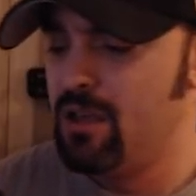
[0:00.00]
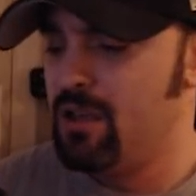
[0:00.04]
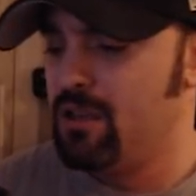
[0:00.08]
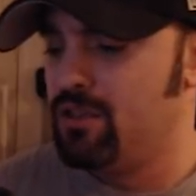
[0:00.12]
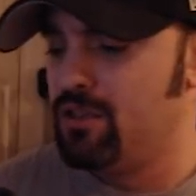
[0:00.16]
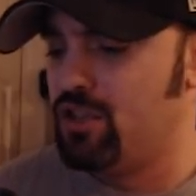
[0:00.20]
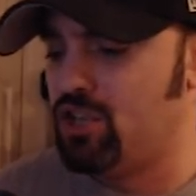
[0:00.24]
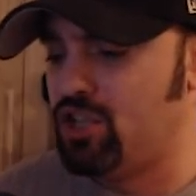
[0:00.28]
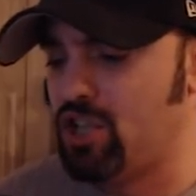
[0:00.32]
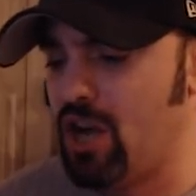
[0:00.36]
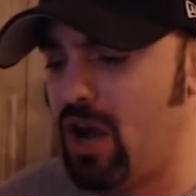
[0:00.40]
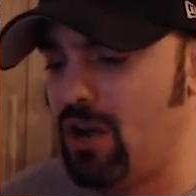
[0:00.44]

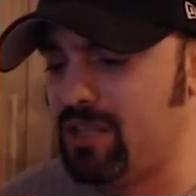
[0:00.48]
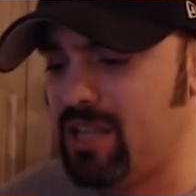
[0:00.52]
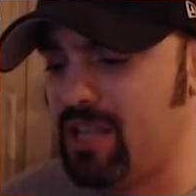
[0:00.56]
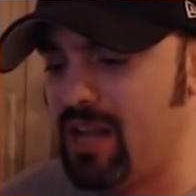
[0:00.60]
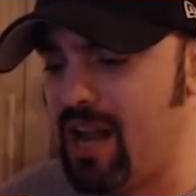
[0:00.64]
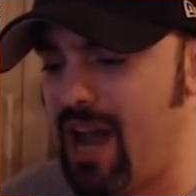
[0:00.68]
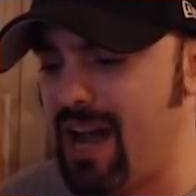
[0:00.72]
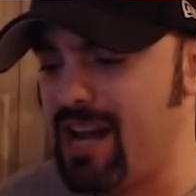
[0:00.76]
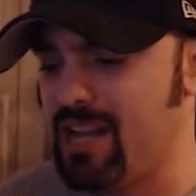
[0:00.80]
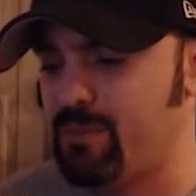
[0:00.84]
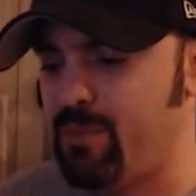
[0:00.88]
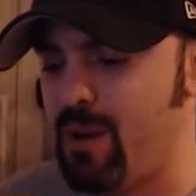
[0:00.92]
The show
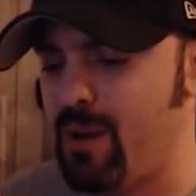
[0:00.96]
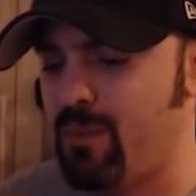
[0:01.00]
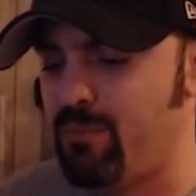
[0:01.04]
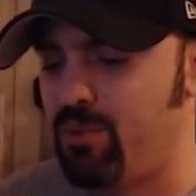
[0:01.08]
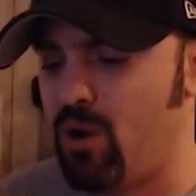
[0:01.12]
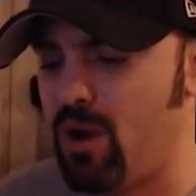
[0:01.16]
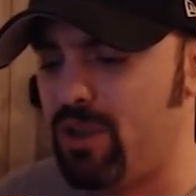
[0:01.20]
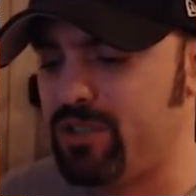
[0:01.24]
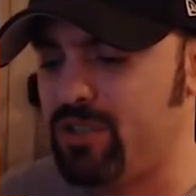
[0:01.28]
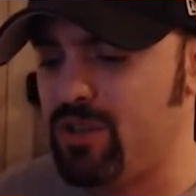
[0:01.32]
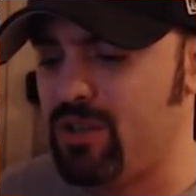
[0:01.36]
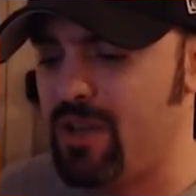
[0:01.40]
tonight is being
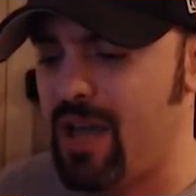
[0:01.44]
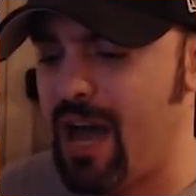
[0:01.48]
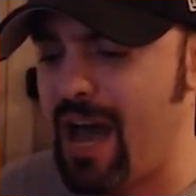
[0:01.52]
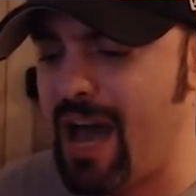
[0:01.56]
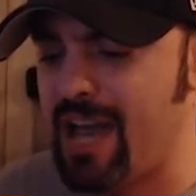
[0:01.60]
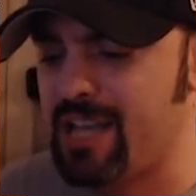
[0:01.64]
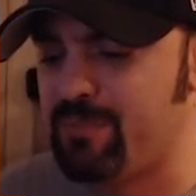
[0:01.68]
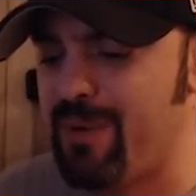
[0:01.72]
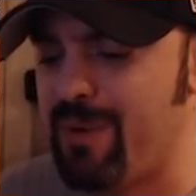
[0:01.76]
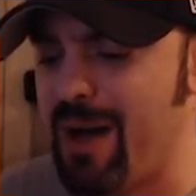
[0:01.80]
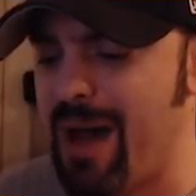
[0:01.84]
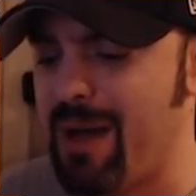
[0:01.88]
brought to you
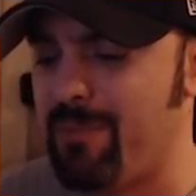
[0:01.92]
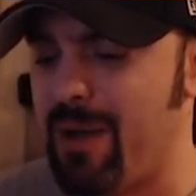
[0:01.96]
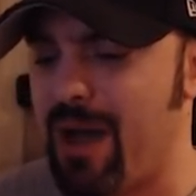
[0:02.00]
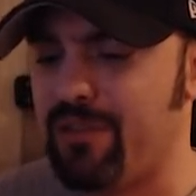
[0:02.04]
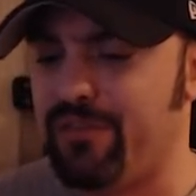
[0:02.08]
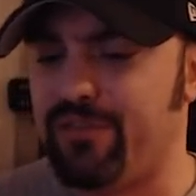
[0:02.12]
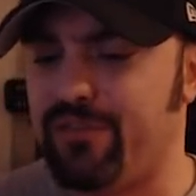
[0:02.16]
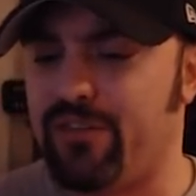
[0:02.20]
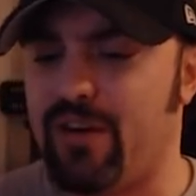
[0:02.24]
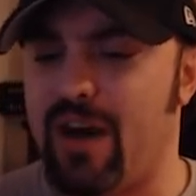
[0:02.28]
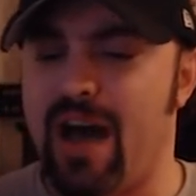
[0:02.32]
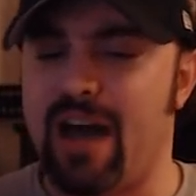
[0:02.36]
guys by my
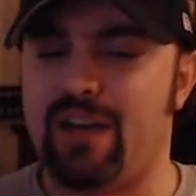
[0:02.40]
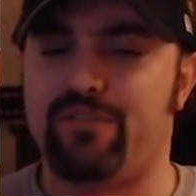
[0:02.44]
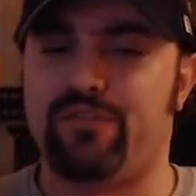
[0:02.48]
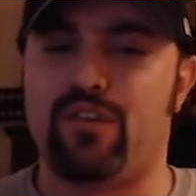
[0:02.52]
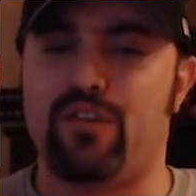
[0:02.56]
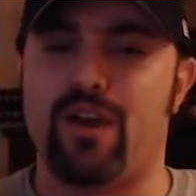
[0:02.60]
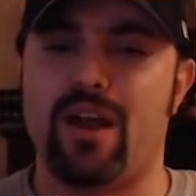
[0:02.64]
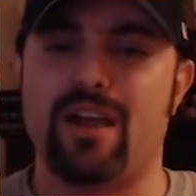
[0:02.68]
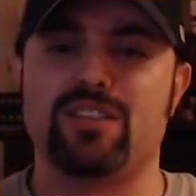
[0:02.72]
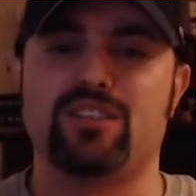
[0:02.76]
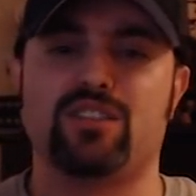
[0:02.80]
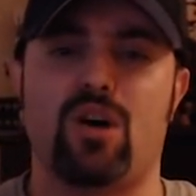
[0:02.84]
fine
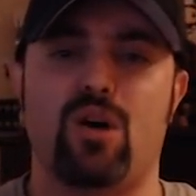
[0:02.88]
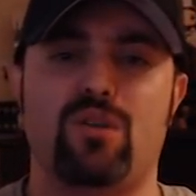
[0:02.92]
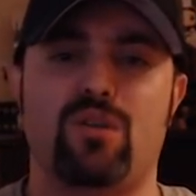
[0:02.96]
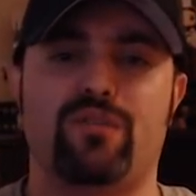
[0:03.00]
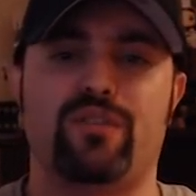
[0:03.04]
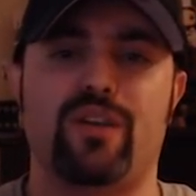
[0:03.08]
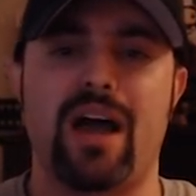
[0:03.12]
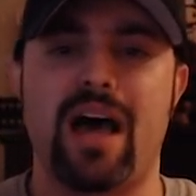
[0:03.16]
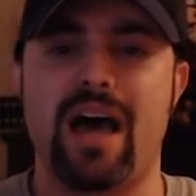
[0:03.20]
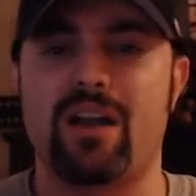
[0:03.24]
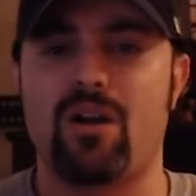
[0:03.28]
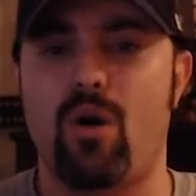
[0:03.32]
friends
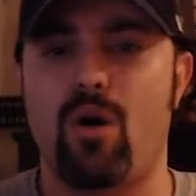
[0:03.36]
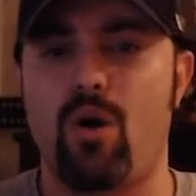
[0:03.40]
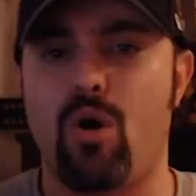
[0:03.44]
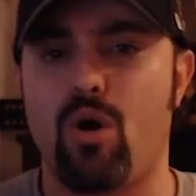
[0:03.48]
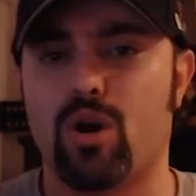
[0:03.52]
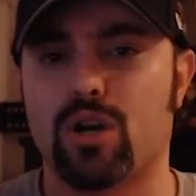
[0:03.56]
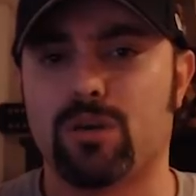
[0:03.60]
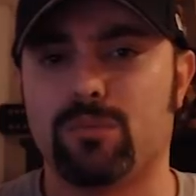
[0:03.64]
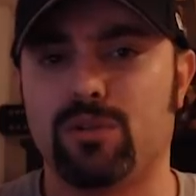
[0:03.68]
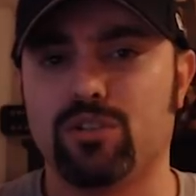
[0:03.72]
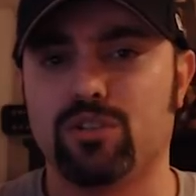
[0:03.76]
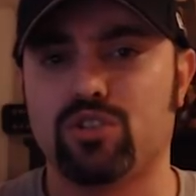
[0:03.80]
over at
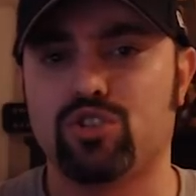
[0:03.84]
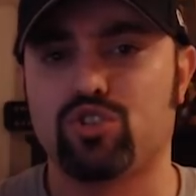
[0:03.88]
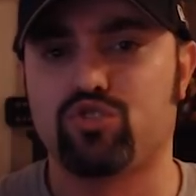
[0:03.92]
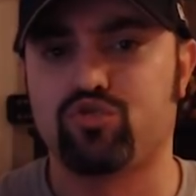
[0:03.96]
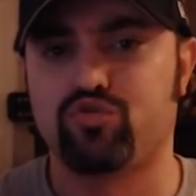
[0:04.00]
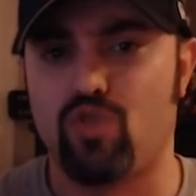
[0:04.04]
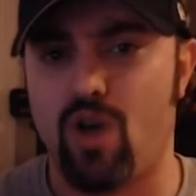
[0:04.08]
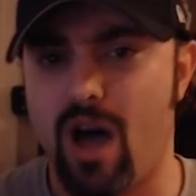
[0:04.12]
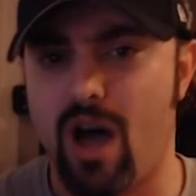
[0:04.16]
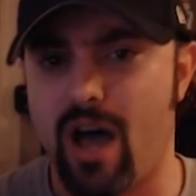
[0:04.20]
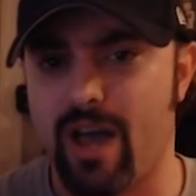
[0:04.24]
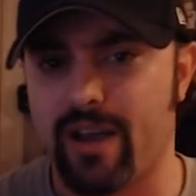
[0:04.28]

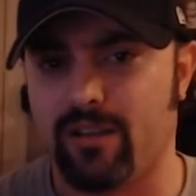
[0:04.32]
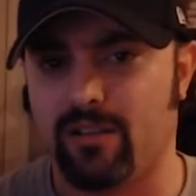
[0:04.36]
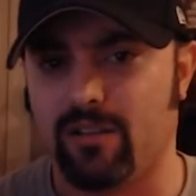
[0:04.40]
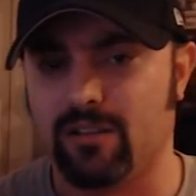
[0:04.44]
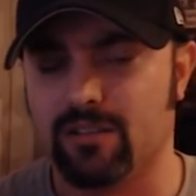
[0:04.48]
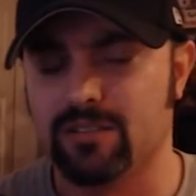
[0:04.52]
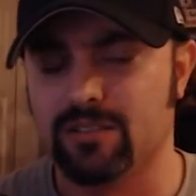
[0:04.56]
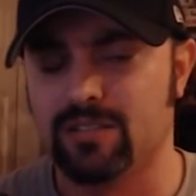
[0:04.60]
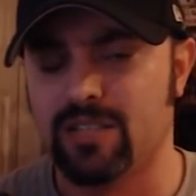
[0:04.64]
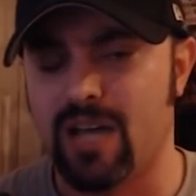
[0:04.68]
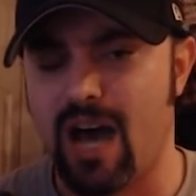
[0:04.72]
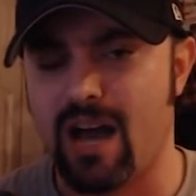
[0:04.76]

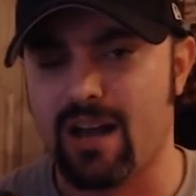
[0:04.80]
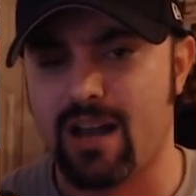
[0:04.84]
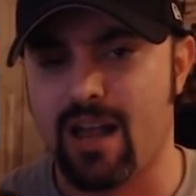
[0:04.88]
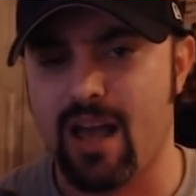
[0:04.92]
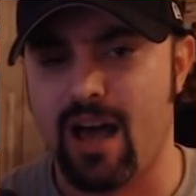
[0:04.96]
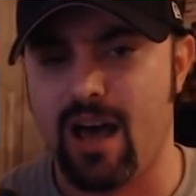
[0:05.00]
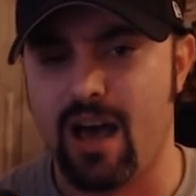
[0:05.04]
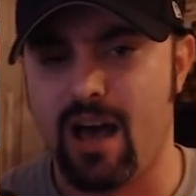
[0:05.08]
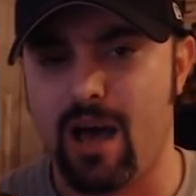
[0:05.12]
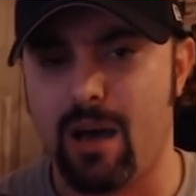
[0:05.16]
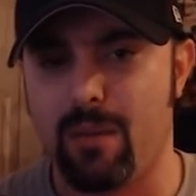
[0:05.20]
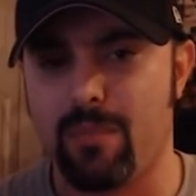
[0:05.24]

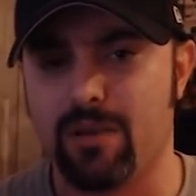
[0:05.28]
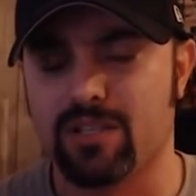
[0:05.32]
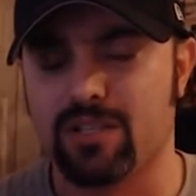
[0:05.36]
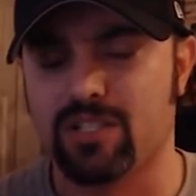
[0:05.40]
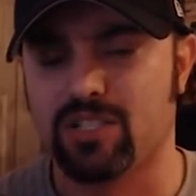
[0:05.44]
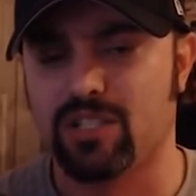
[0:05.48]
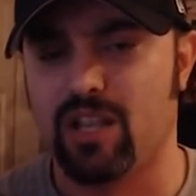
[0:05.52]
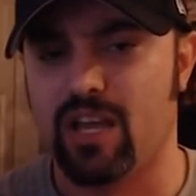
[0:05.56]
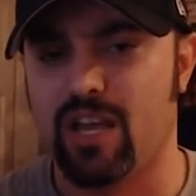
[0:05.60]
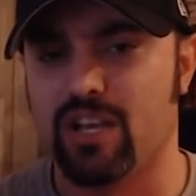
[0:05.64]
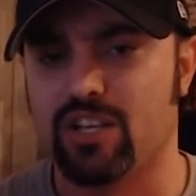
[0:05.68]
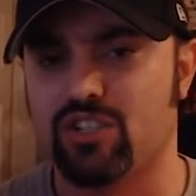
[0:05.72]
audibletrial.com
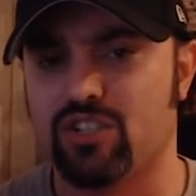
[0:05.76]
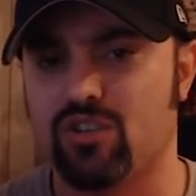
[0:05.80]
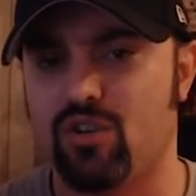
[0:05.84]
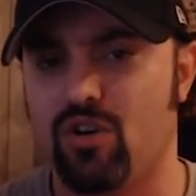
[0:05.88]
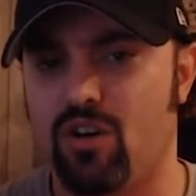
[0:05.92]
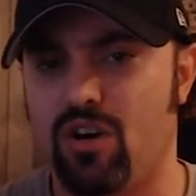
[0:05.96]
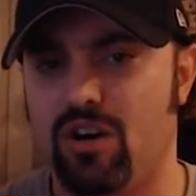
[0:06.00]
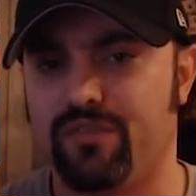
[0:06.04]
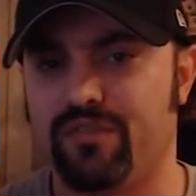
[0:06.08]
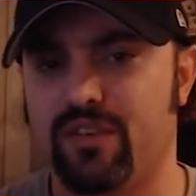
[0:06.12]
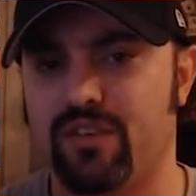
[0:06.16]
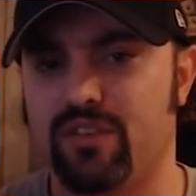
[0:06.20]
slash
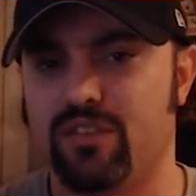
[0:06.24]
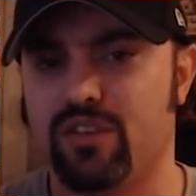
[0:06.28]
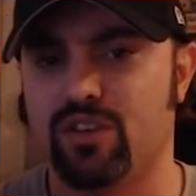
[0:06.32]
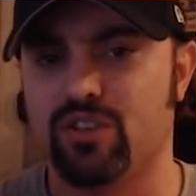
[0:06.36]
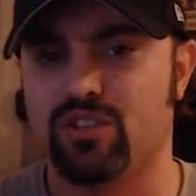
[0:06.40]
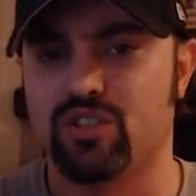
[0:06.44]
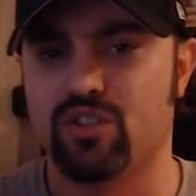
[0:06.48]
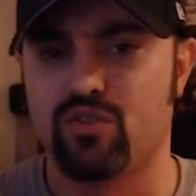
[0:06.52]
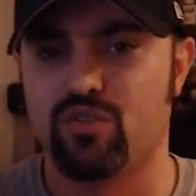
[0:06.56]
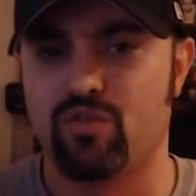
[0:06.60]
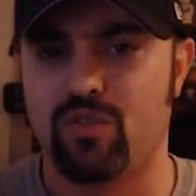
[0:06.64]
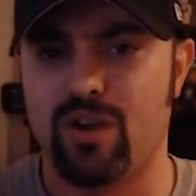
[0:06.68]
off the
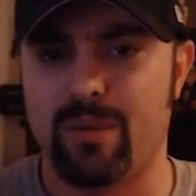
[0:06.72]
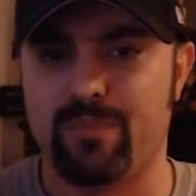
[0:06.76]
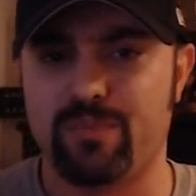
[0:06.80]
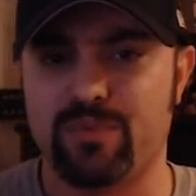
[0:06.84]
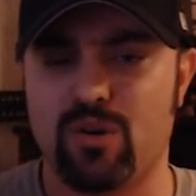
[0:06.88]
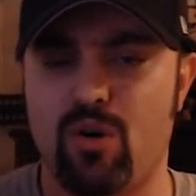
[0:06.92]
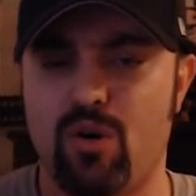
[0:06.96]
script.